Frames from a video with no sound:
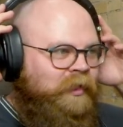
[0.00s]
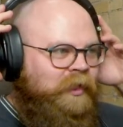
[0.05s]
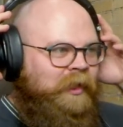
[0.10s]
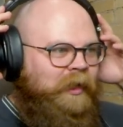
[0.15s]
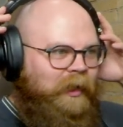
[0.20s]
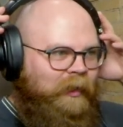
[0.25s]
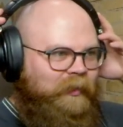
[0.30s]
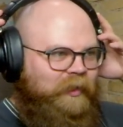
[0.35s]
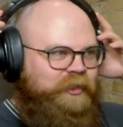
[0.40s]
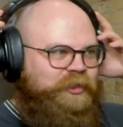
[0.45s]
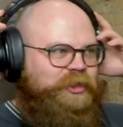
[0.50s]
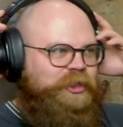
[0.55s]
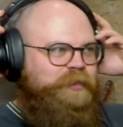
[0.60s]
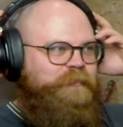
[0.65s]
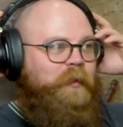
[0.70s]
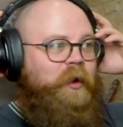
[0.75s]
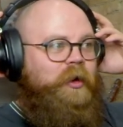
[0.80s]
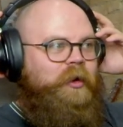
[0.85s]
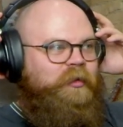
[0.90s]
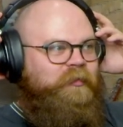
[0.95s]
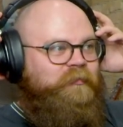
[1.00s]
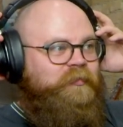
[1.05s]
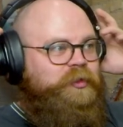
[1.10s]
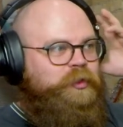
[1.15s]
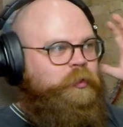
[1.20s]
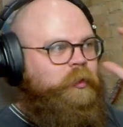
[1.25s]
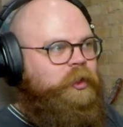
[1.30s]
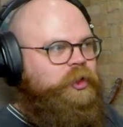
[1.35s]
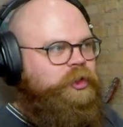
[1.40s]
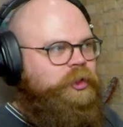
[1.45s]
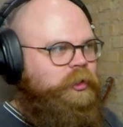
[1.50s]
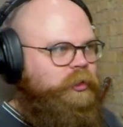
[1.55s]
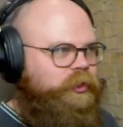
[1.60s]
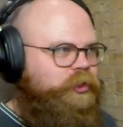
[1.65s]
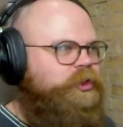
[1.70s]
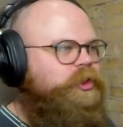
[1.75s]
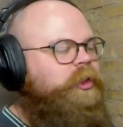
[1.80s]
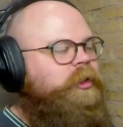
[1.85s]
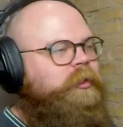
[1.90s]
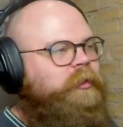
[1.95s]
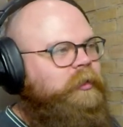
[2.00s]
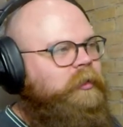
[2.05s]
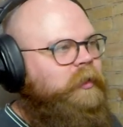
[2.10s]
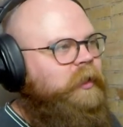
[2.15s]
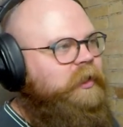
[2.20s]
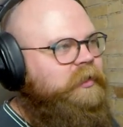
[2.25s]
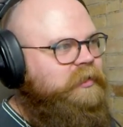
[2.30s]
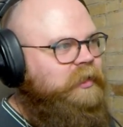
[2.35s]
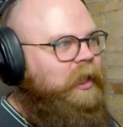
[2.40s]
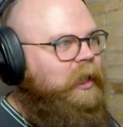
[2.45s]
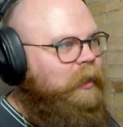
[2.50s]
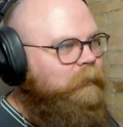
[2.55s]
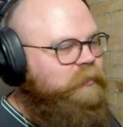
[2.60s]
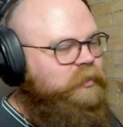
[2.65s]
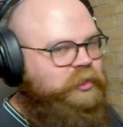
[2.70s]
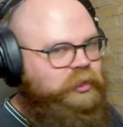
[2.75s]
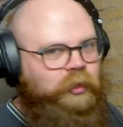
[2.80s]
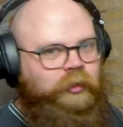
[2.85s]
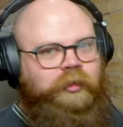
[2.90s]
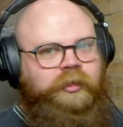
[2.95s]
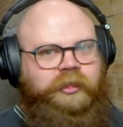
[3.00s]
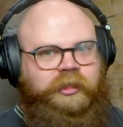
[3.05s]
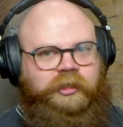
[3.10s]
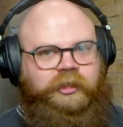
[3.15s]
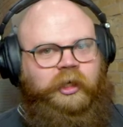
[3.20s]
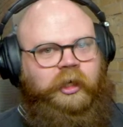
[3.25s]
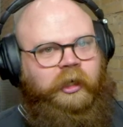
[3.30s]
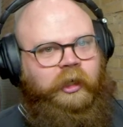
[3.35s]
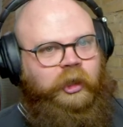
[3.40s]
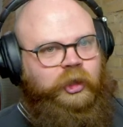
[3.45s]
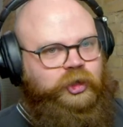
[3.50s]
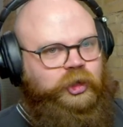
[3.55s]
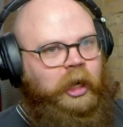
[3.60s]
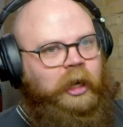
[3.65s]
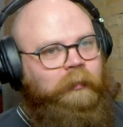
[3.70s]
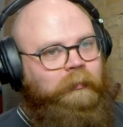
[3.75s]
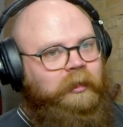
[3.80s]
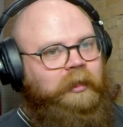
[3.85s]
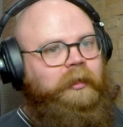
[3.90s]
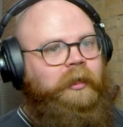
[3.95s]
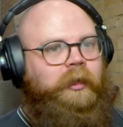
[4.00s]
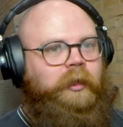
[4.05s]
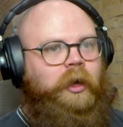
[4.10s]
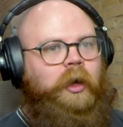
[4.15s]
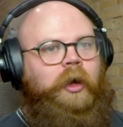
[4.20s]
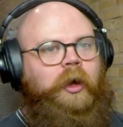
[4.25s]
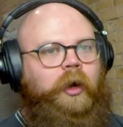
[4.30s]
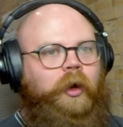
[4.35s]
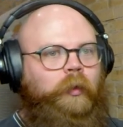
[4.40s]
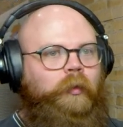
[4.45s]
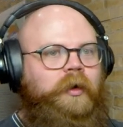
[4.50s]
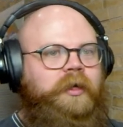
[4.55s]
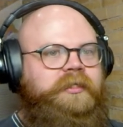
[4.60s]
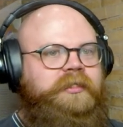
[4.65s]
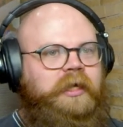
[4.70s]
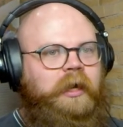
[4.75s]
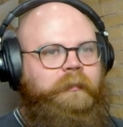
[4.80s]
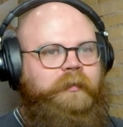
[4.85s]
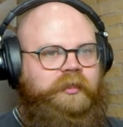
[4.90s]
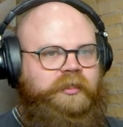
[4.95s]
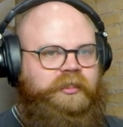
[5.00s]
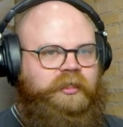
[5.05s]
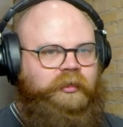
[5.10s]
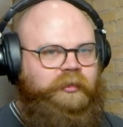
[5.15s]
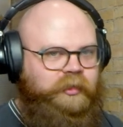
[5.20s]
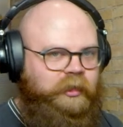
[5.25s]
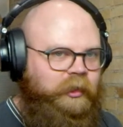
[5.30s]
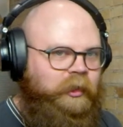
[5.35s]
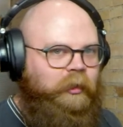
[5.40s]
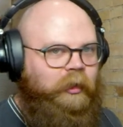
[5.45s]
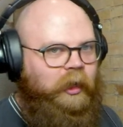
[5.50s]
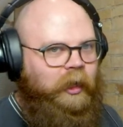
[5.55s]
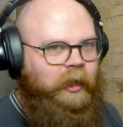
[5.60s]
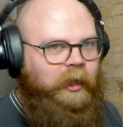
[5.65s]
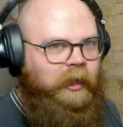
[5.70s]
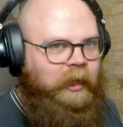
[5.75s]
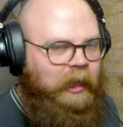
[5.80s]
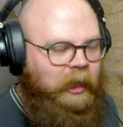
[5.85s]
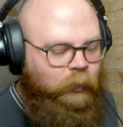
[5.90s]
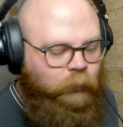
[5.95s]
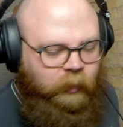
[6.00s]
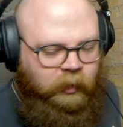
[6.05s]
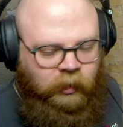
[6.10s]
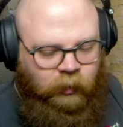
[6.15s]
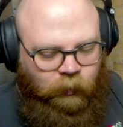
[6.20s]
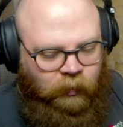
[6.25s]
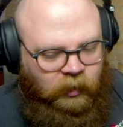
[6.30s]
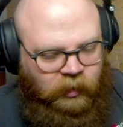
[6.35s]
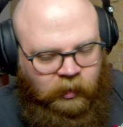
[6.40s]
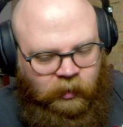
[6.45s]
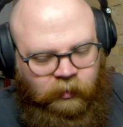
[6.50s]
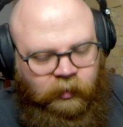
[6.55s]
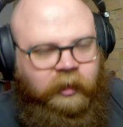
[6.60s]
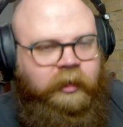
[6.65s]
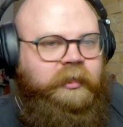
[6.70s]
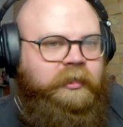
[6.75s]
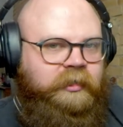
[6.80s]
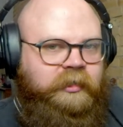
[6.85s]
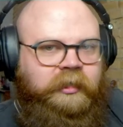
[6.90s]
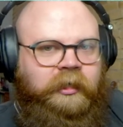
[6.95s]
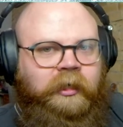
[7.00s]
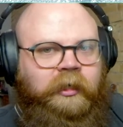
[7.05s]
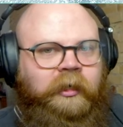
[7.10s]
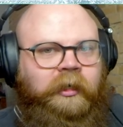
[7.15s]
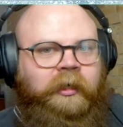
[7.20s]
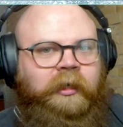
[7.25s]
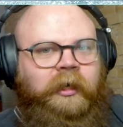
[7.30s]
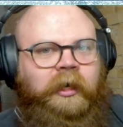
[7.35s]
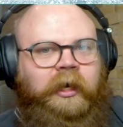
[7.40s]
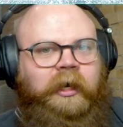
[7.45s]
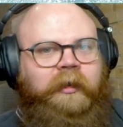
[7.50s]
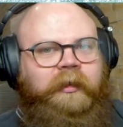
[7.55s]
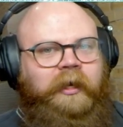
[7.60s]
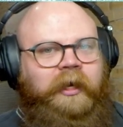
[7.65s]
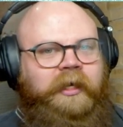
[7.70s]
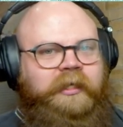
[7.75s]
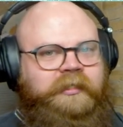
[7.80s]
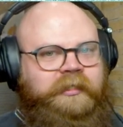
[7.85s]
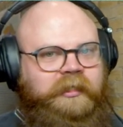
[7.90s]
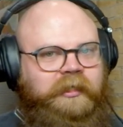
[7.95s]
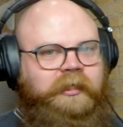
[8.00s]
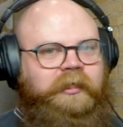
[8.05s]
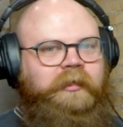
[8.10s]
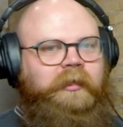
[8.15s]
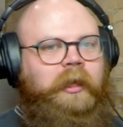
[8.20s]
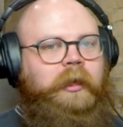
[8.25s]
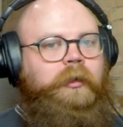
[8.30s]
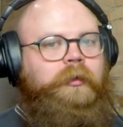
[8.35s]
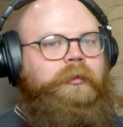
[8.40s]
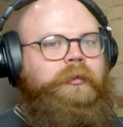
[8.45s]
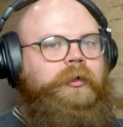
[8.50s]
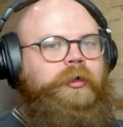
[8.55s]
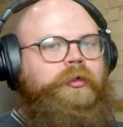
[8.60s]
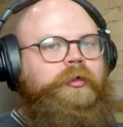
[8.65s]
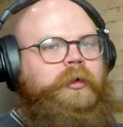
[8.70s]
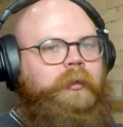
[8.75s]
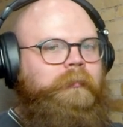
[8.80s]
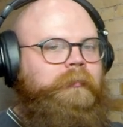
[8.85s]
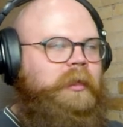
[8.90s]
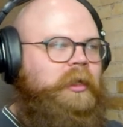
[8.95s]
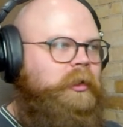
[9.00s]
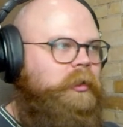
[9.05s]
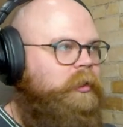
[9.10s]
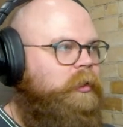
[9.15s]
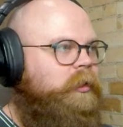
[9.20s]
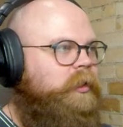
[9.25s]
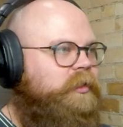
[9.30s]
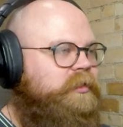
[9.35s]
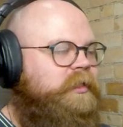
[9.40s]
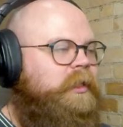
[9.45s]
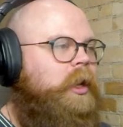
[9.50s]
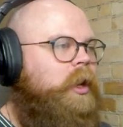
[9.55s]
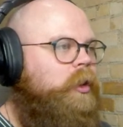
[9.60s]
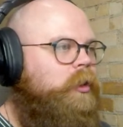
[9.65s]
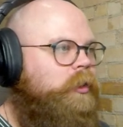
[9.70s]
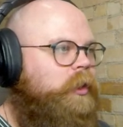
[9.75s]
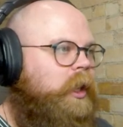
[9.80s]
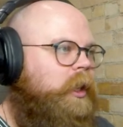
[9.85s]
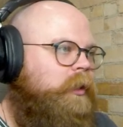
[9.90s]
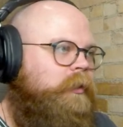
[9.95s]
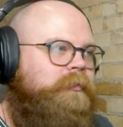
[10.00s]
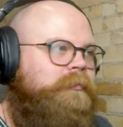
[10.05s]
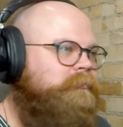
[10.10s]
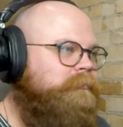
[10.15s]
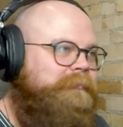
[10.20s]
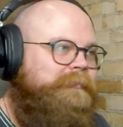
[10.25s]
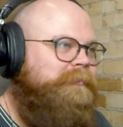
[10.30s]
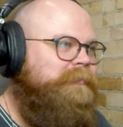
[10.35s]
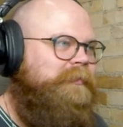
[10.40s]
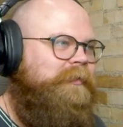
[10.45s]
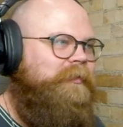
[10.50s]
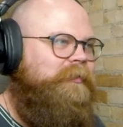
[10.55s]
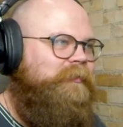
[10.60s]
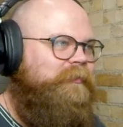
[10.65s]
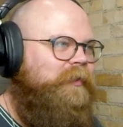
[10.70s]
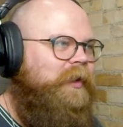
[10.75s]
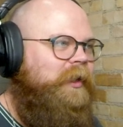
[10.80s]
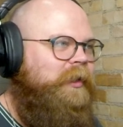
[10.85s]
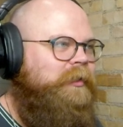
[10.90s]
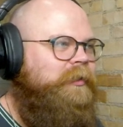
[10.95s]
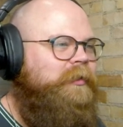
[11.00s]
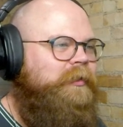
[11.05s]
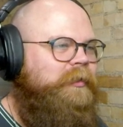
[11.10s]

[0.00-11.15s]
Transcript: And that's just part of Twitch culture is that I'm so used to talking to chat and being like, what's up, salt in your eye? How we doing, Helix? And then I see like Luke Miller. It's like, oh, okay, fine.